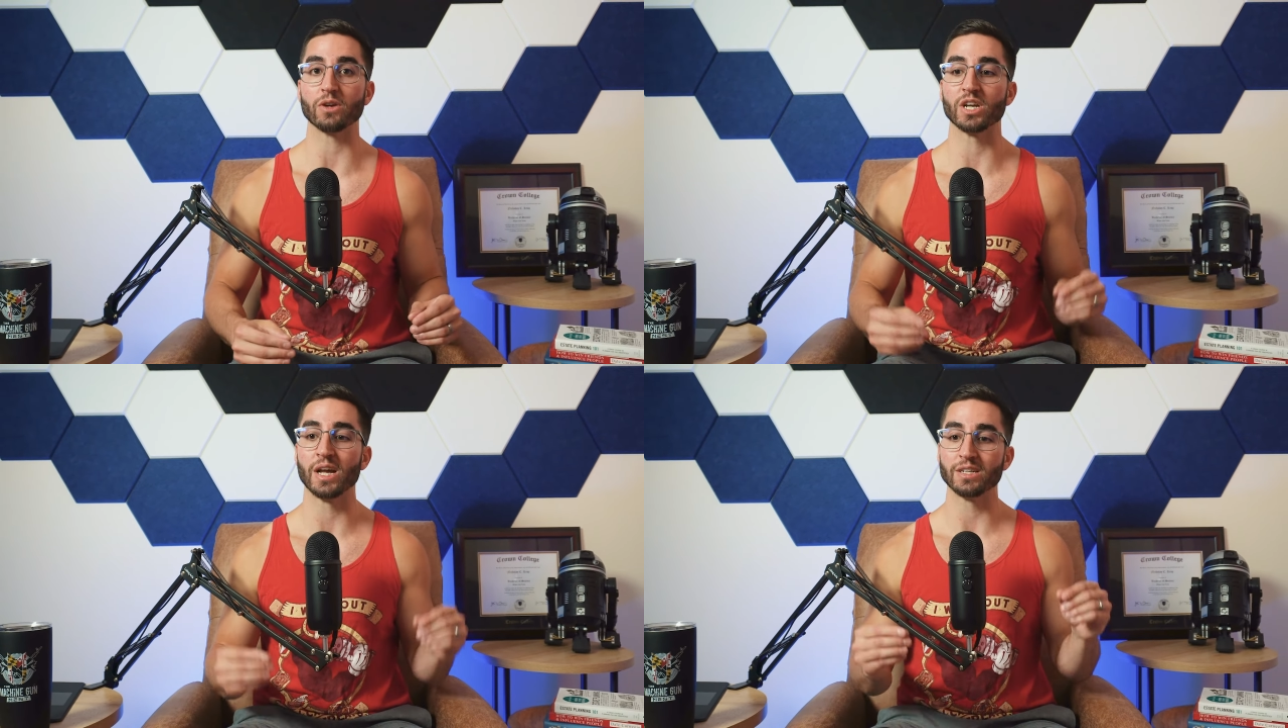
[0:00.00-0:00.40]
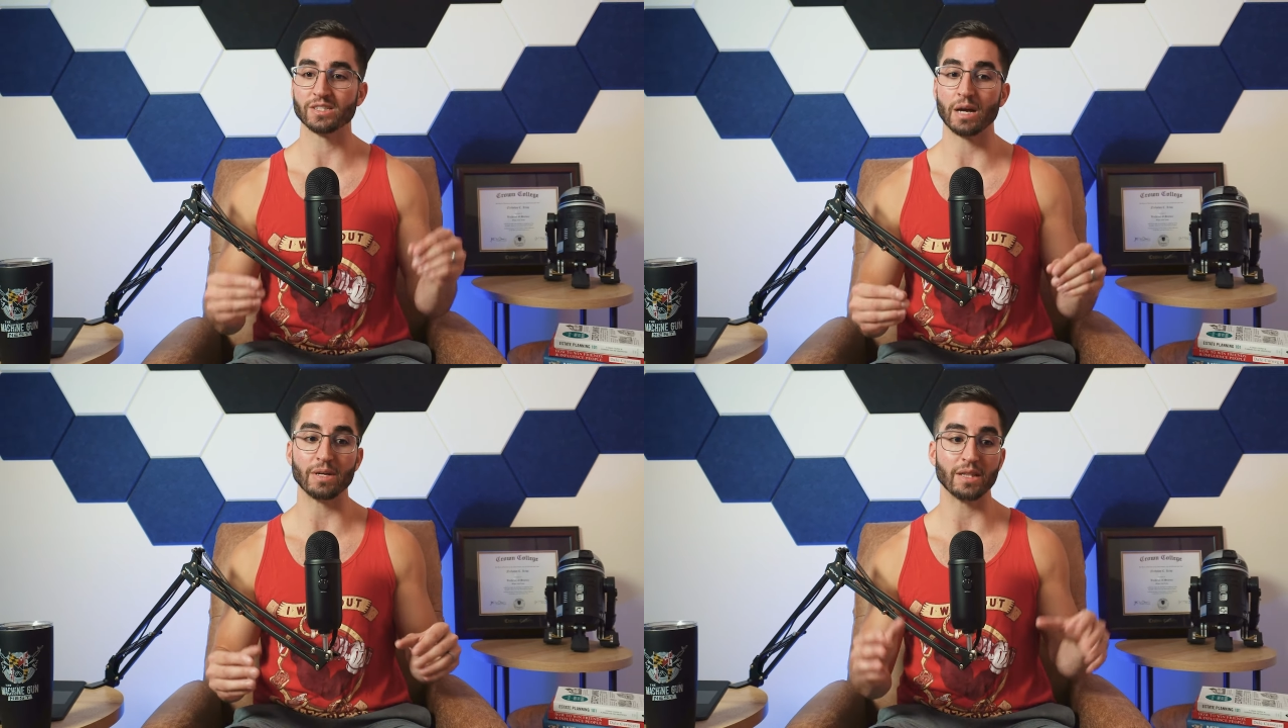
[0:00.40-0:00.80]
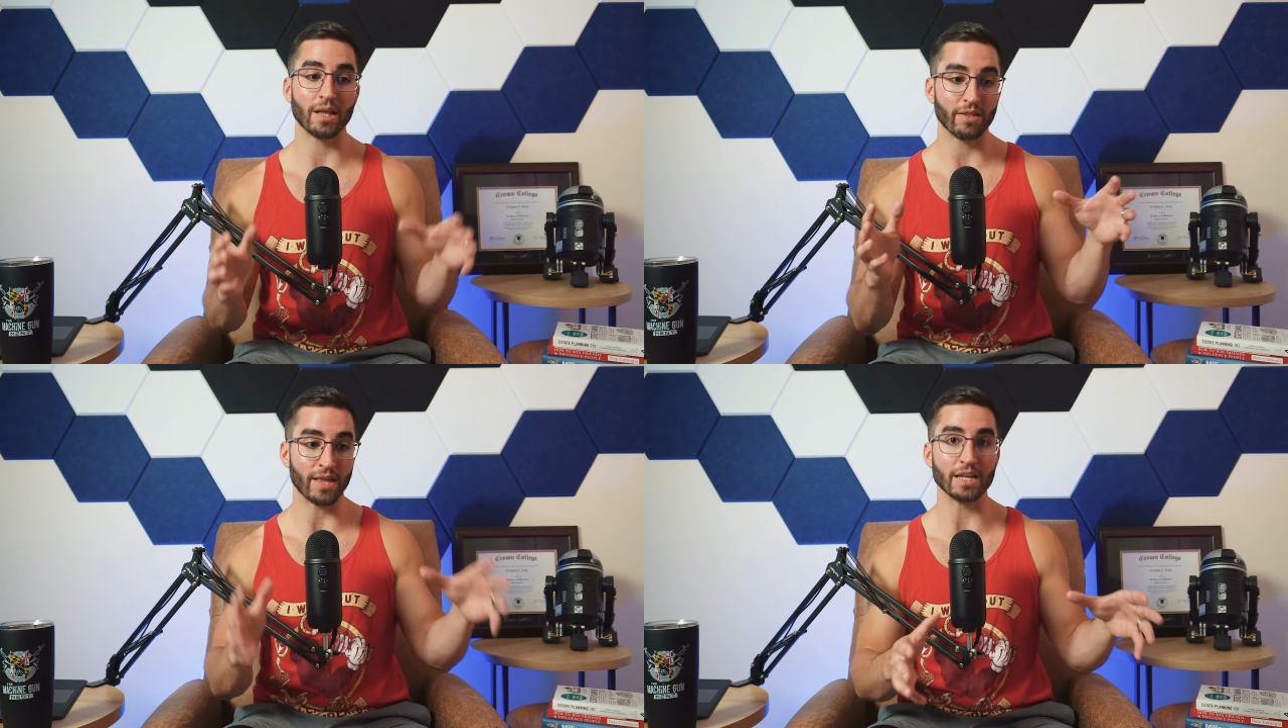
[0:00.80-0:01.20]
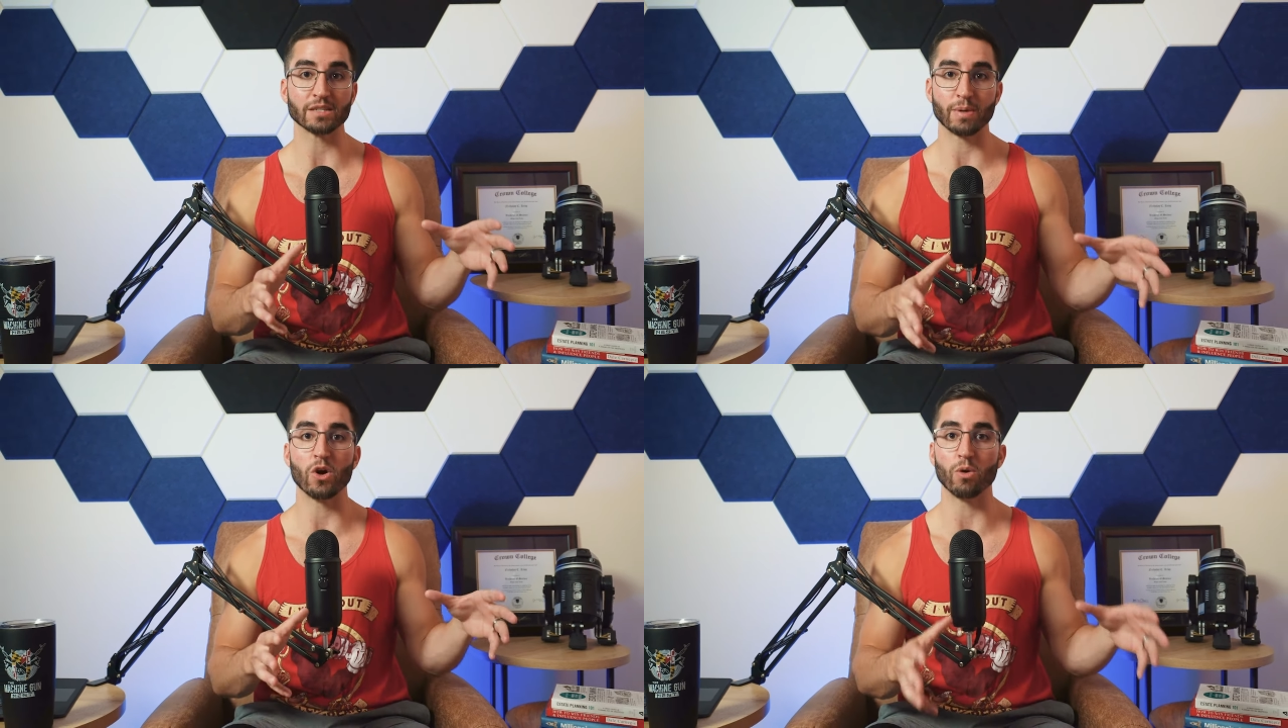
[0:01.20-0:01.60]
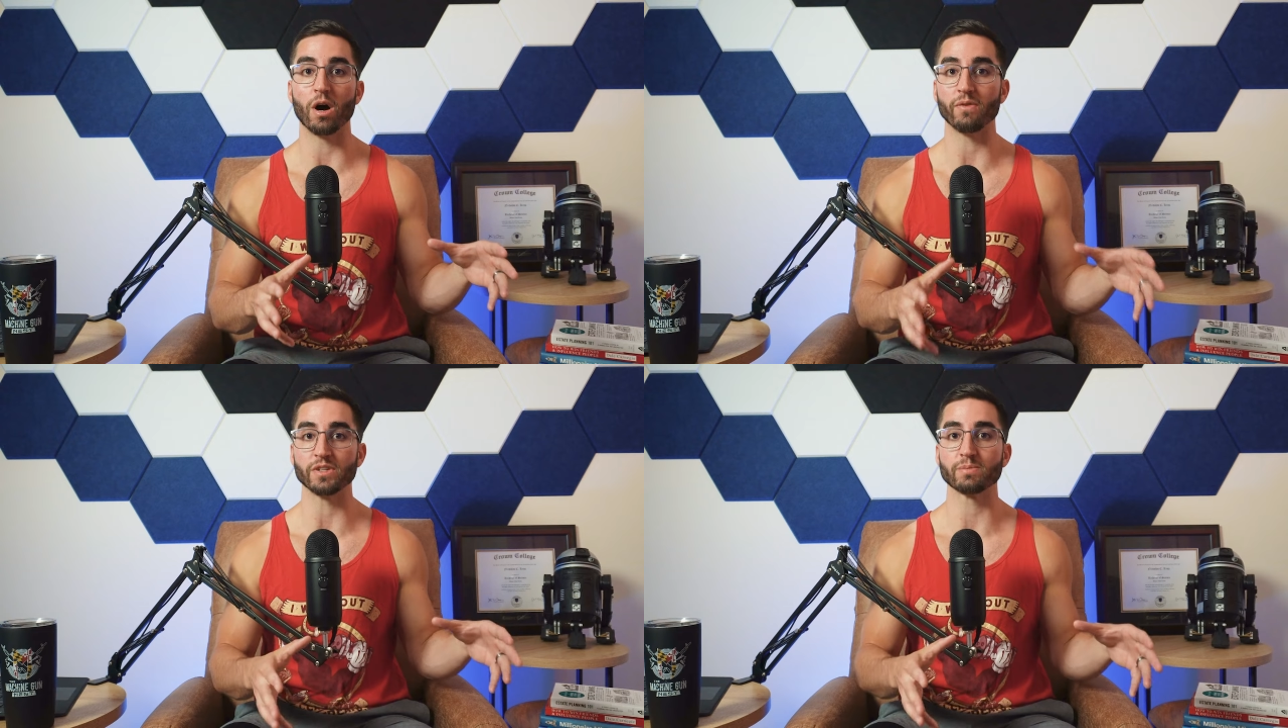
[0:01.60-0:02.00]
does not mean that is my home
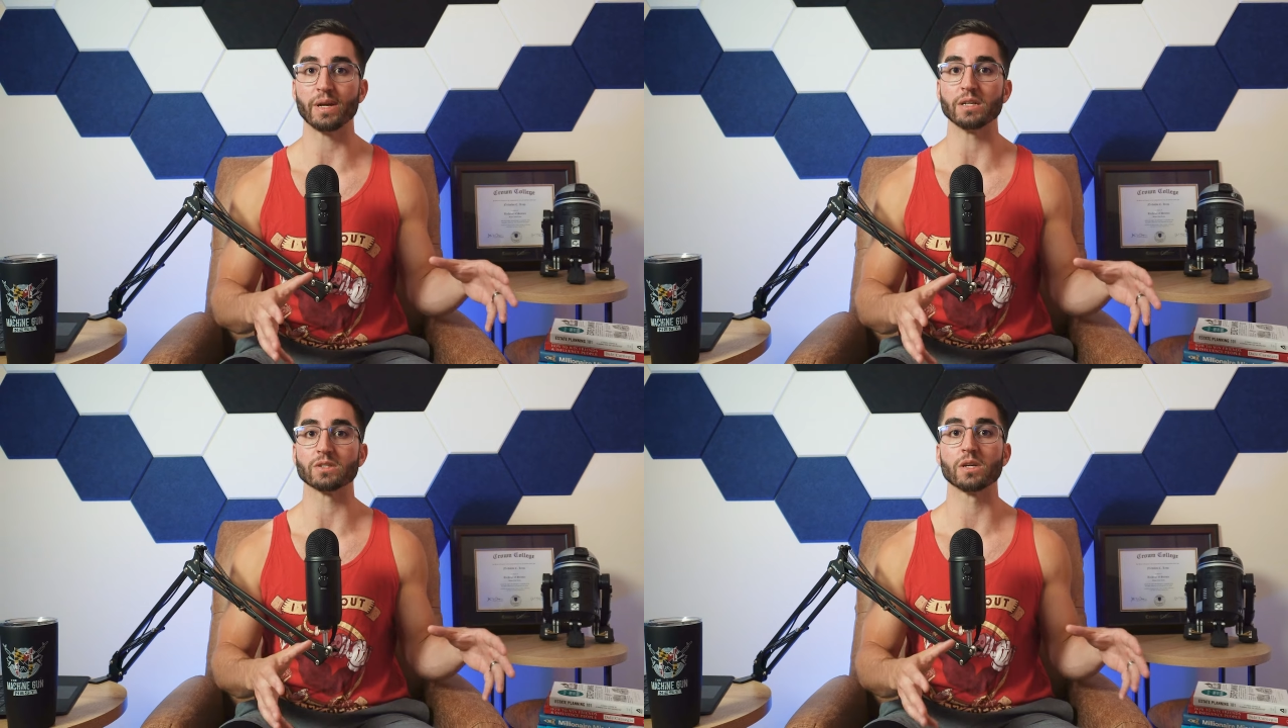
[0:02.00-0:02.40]
office space.